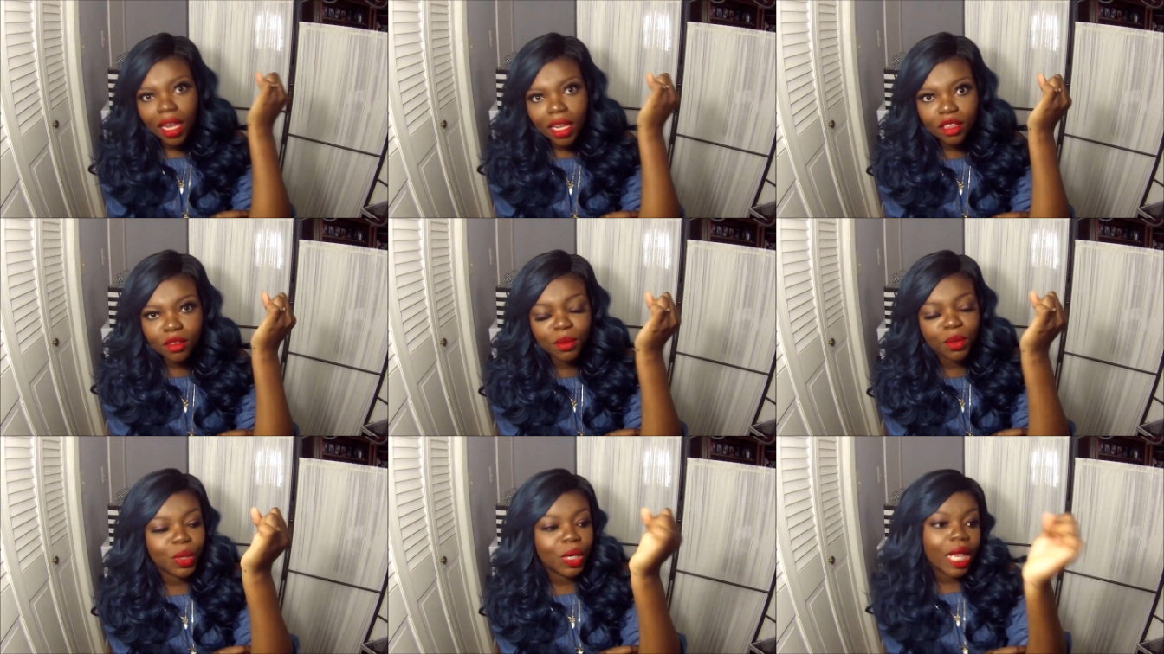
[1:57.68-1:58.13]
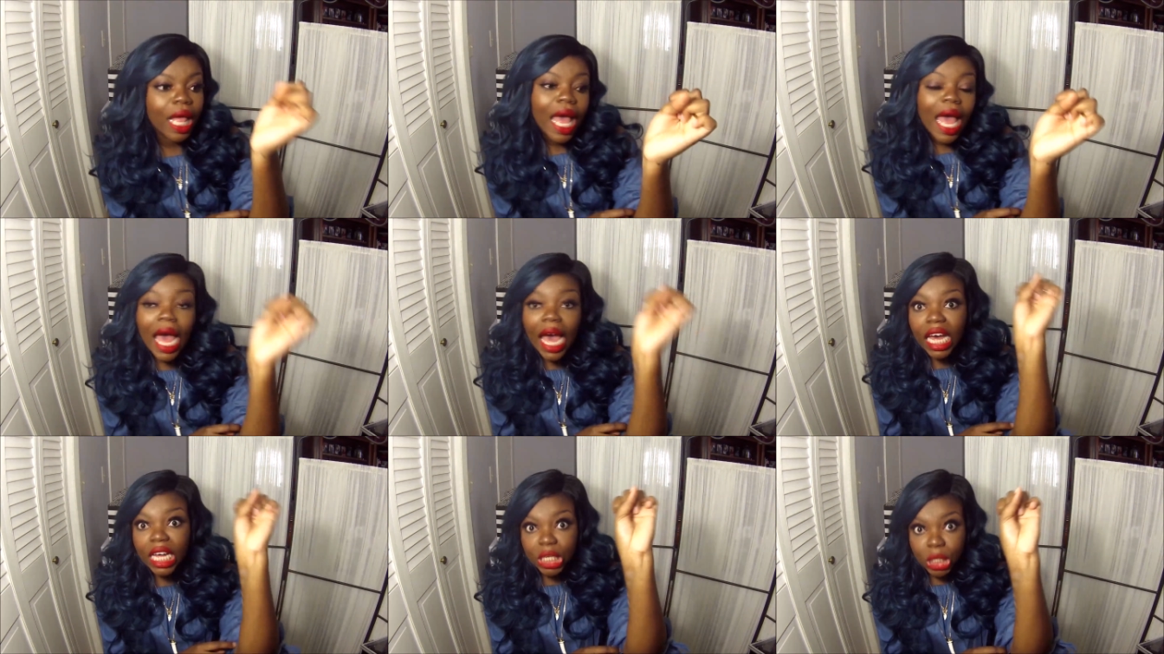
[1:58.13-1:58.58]
let's be real
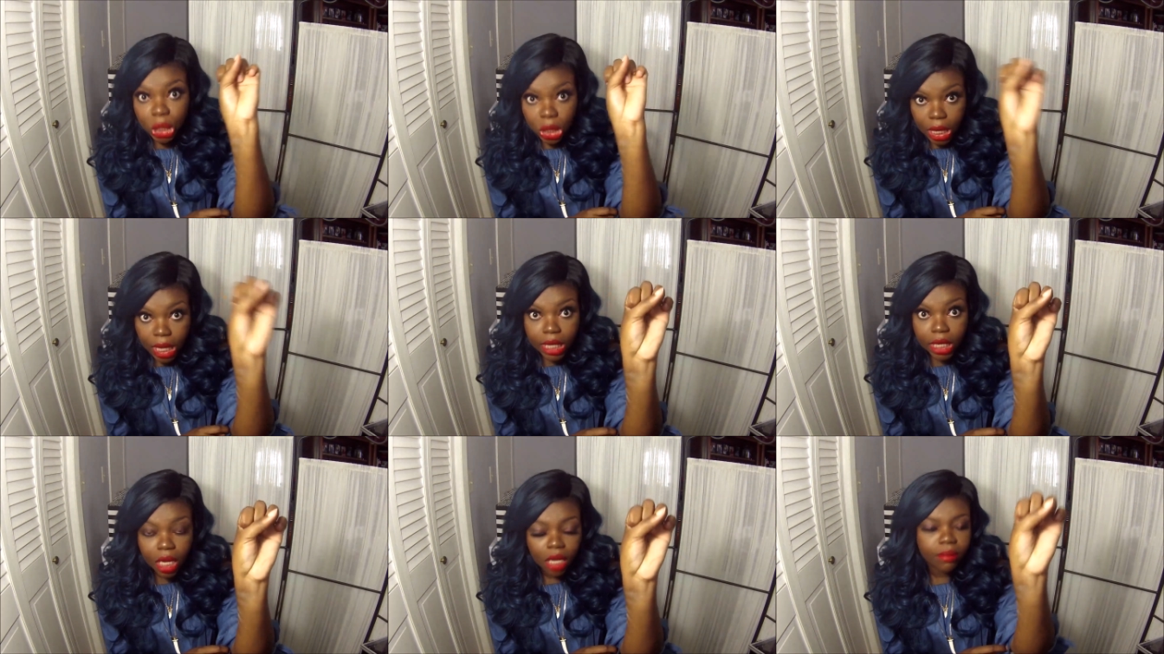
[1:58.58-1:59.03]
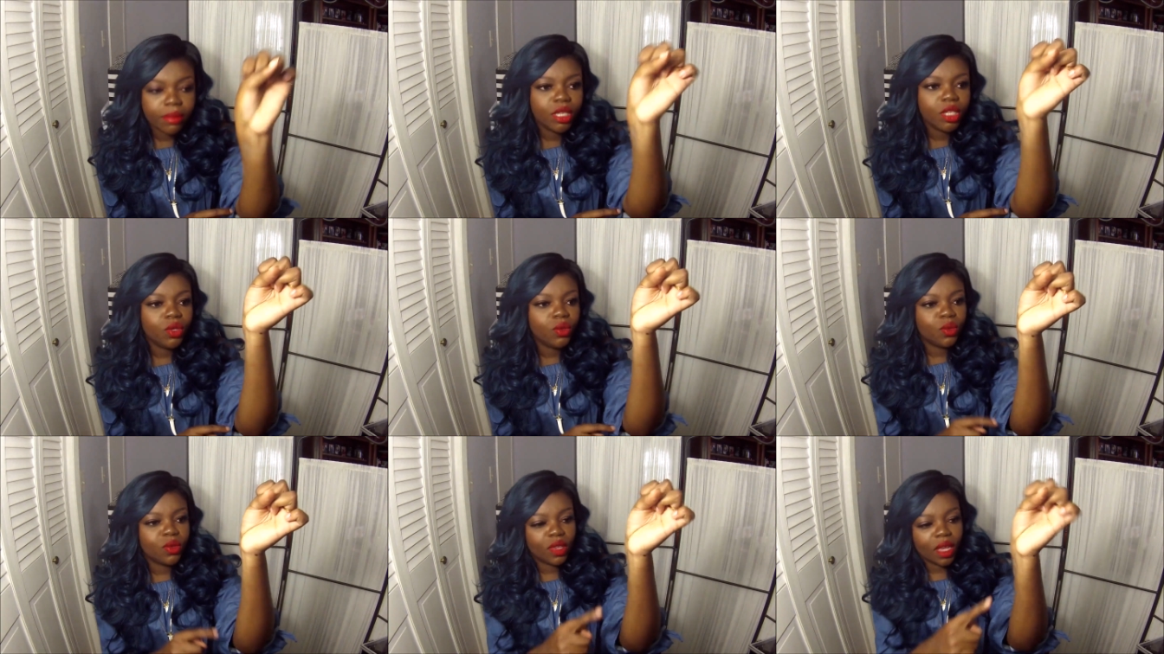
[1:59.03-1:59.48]
I shall not be
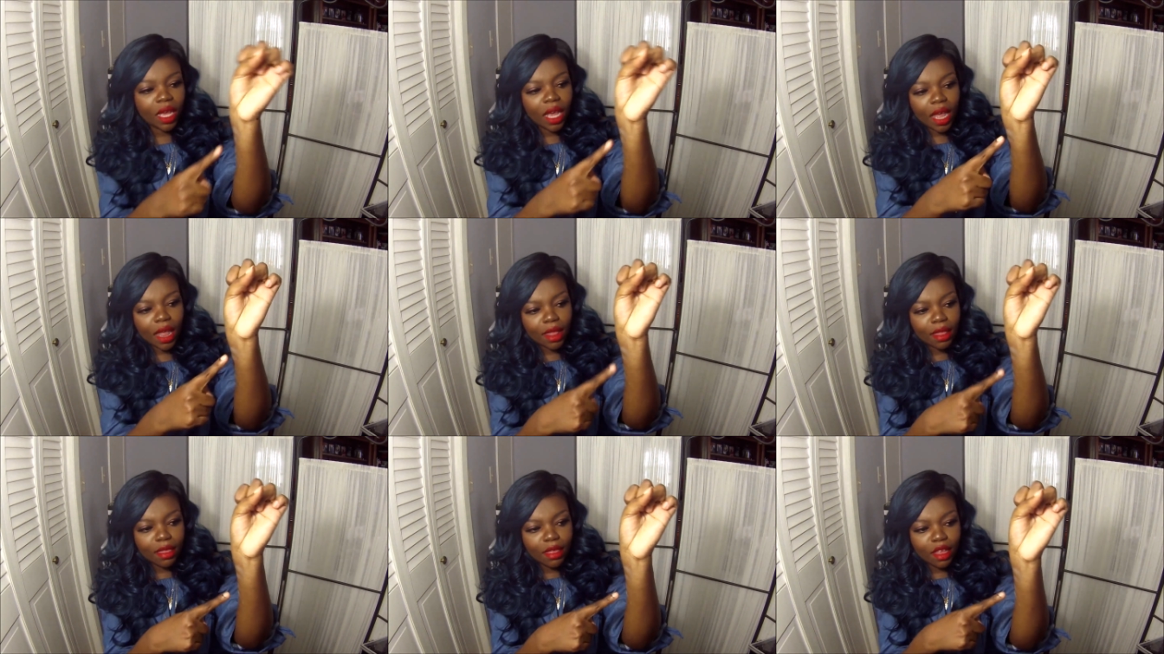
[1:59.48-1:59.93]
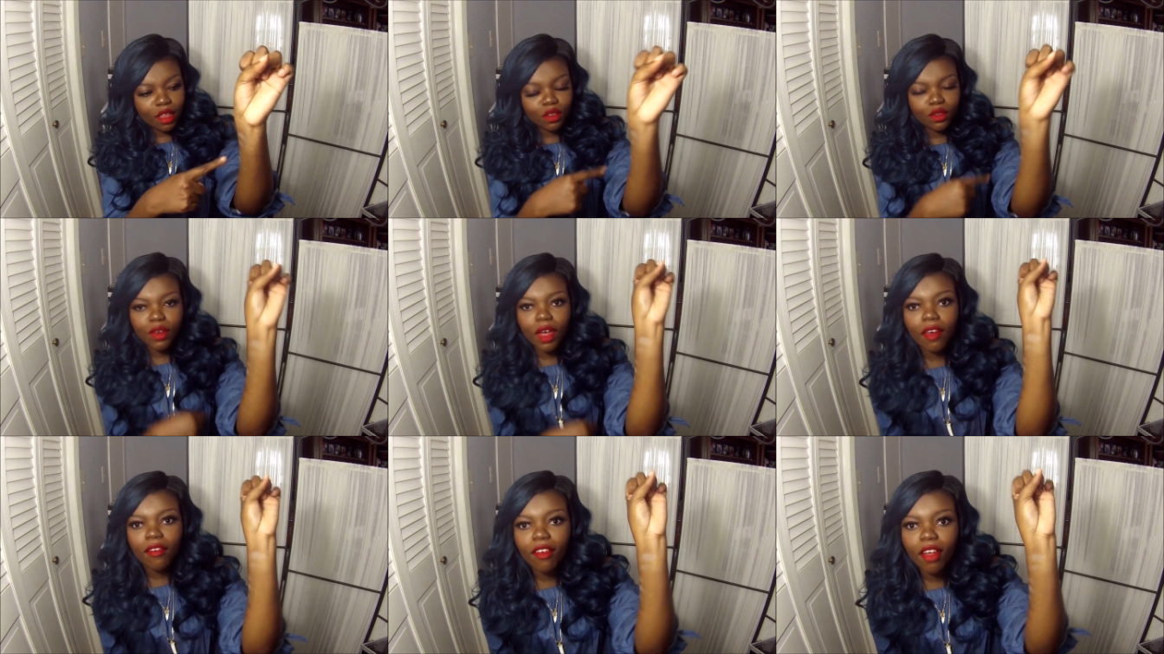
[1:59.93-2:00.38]
using these
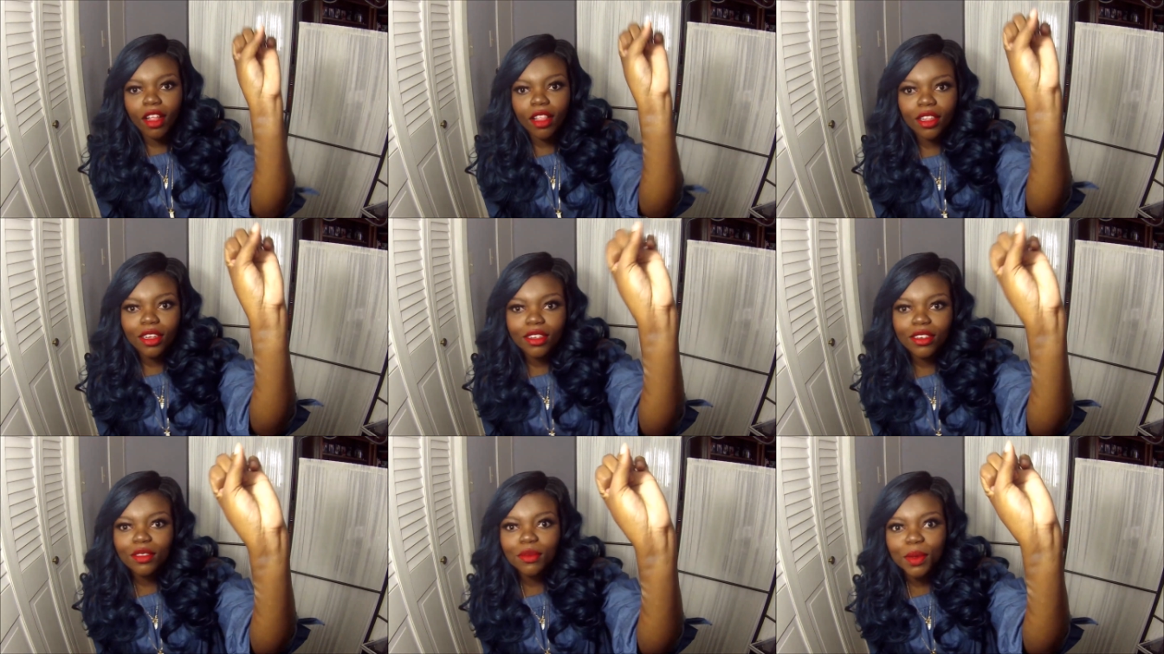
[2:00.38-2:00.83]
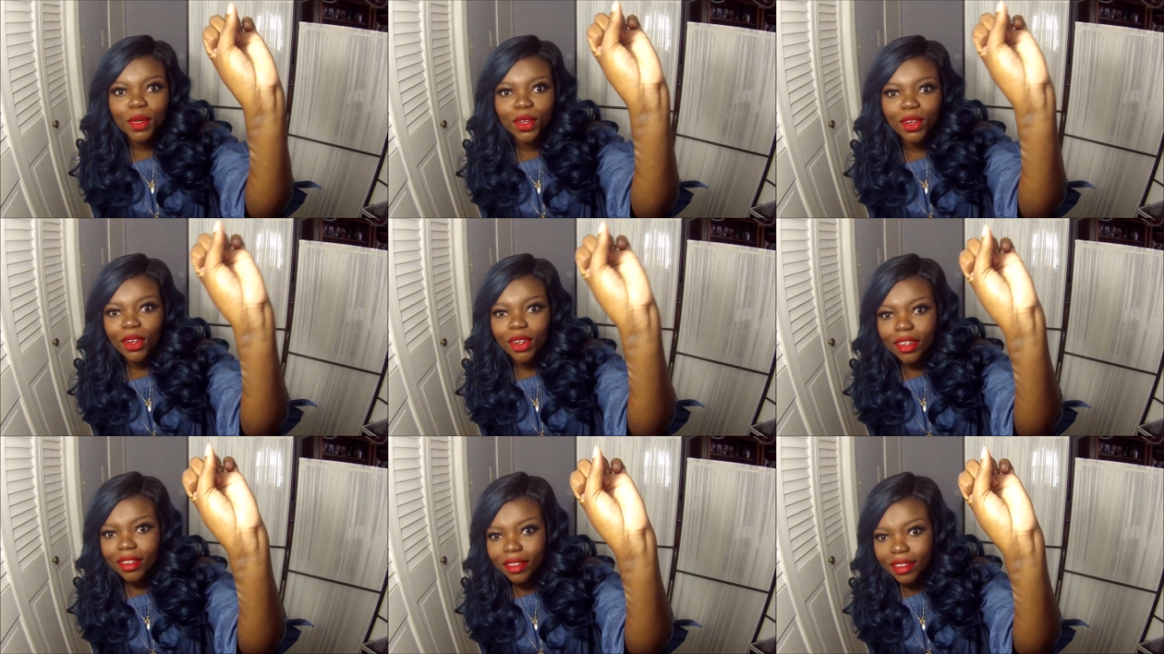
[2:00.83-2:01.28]
five colors
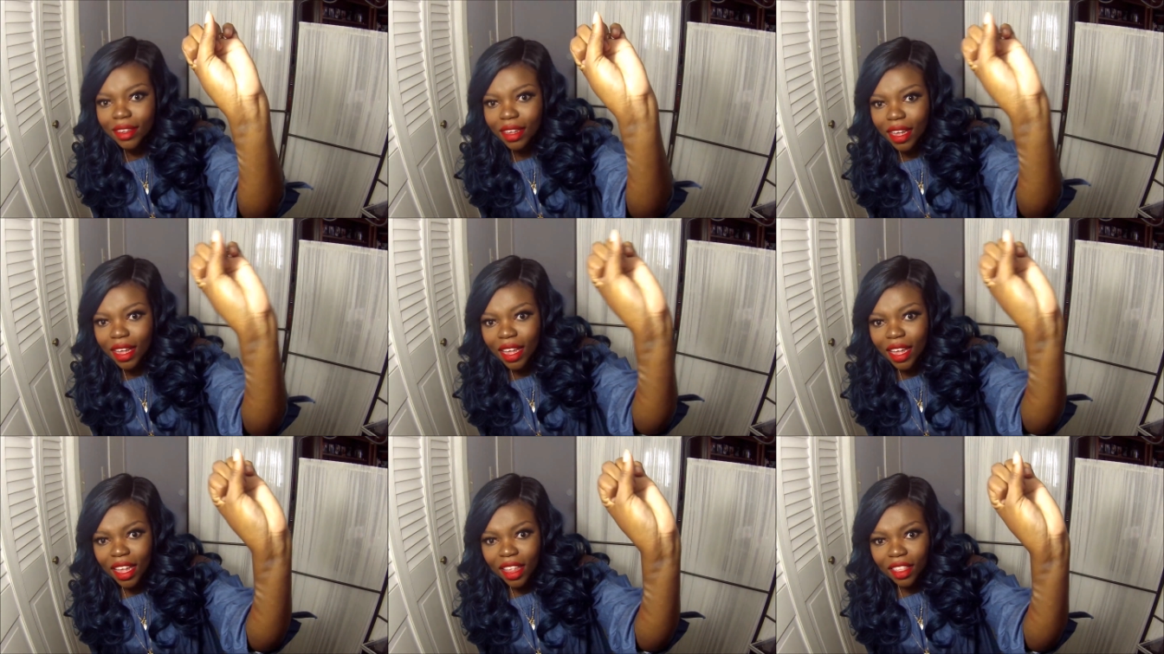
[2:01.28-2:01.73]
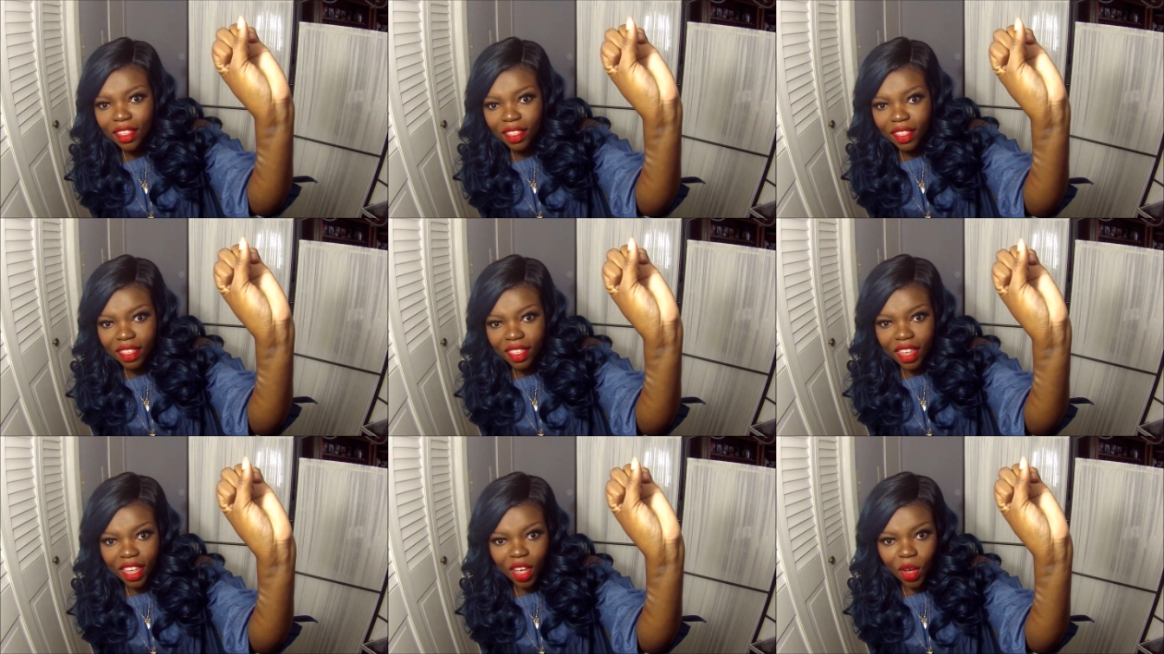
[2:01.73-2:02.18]
because
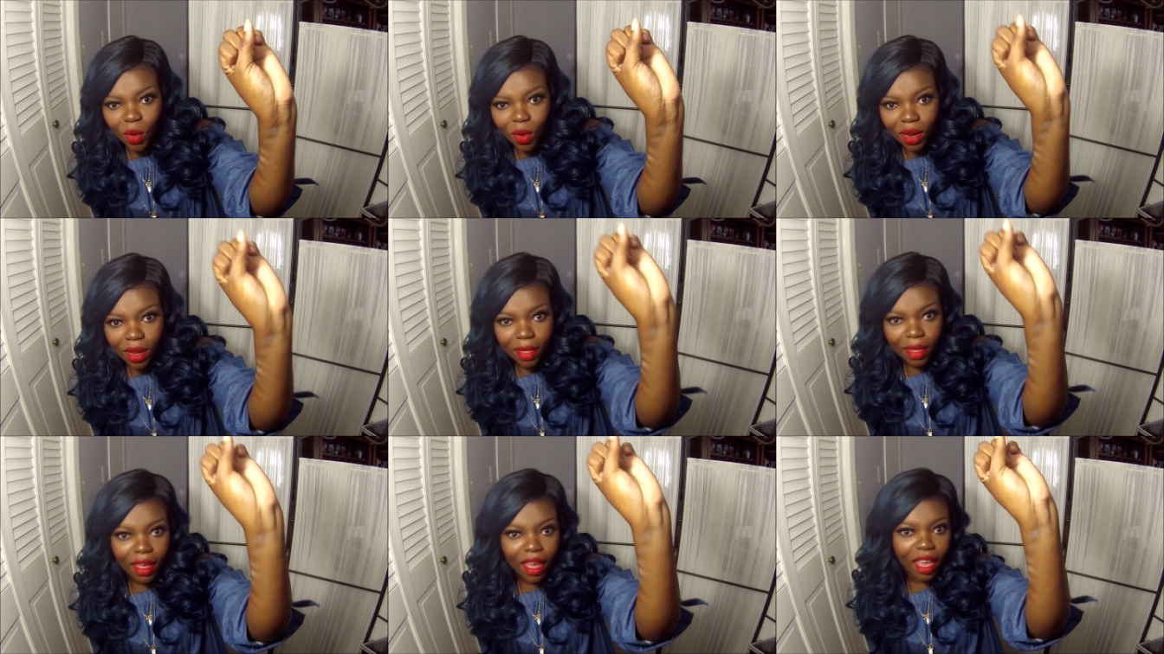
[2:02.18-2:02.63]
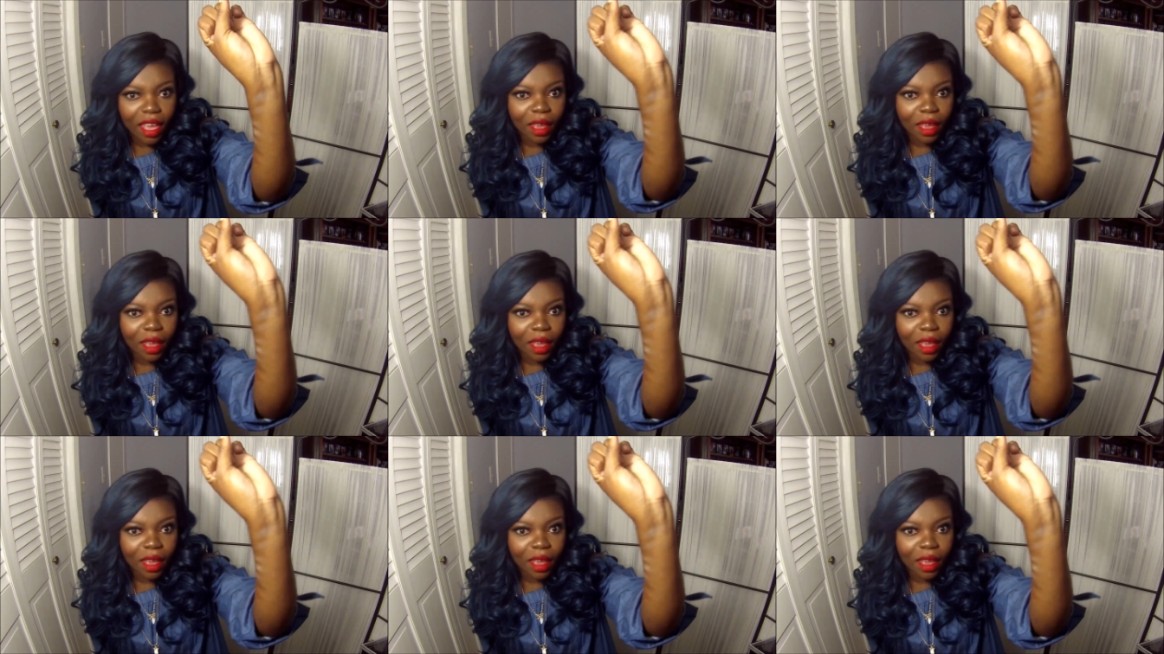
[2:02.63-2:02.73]
the only thing I